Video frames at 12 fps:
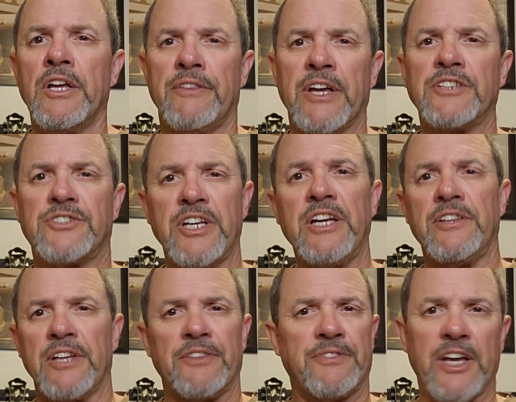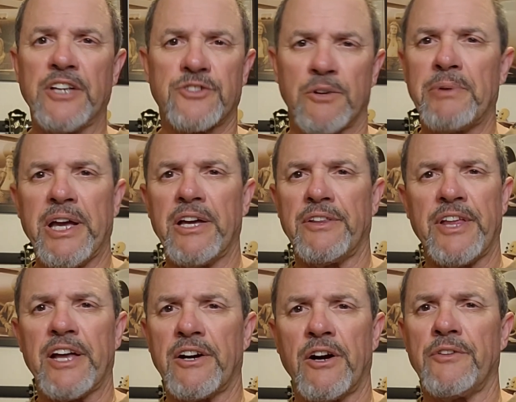They see that things are being
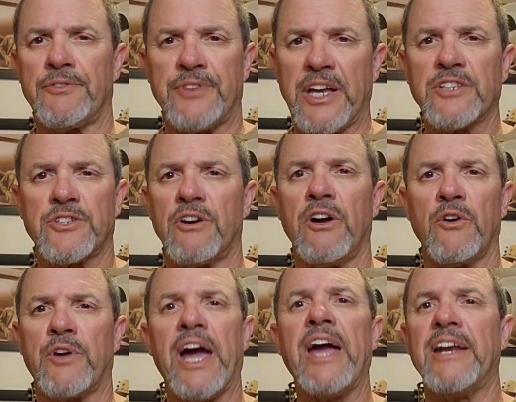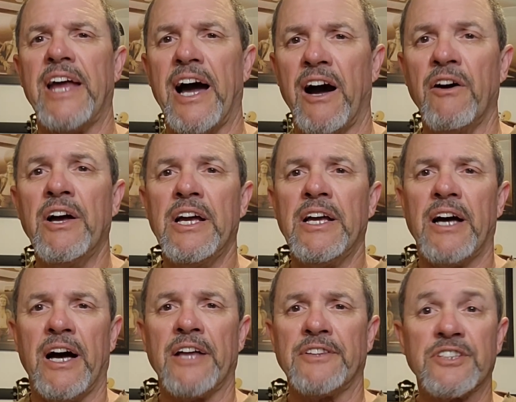that are things are okay now.
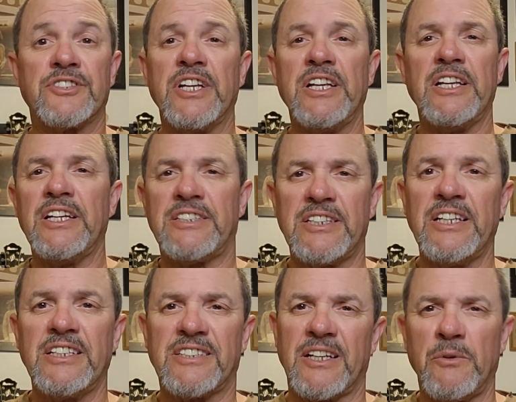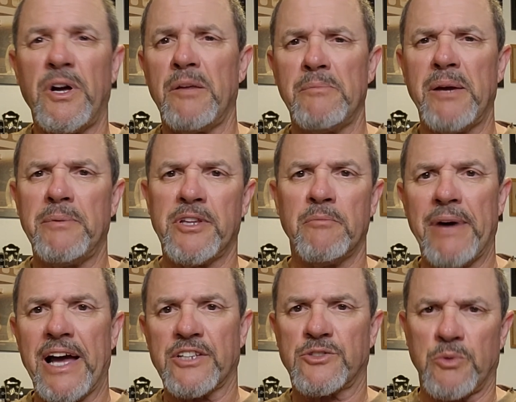Uh, the CDC said, well, maybe the
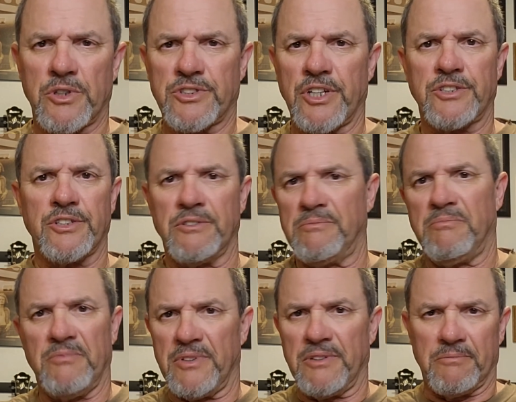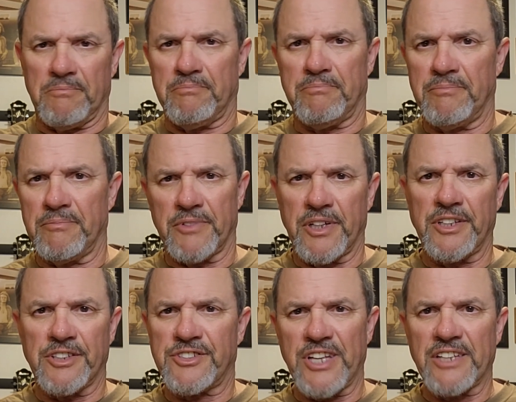masks weren't such a, a
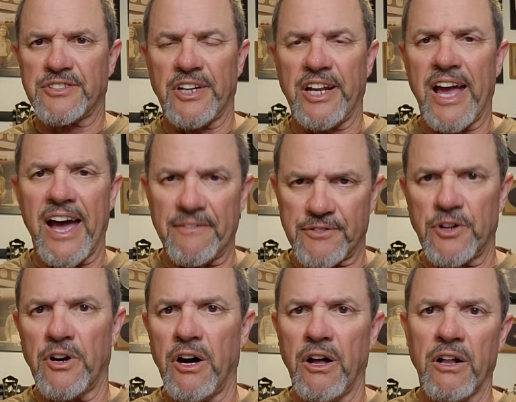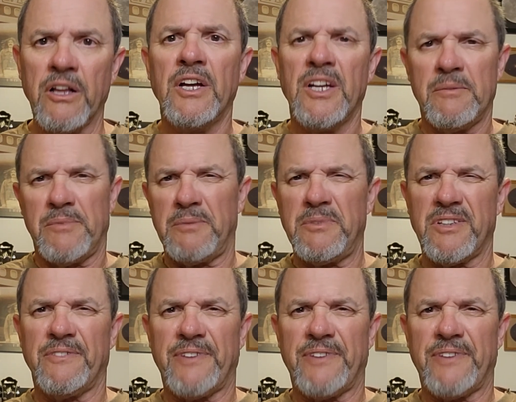necessity after all. Maybe the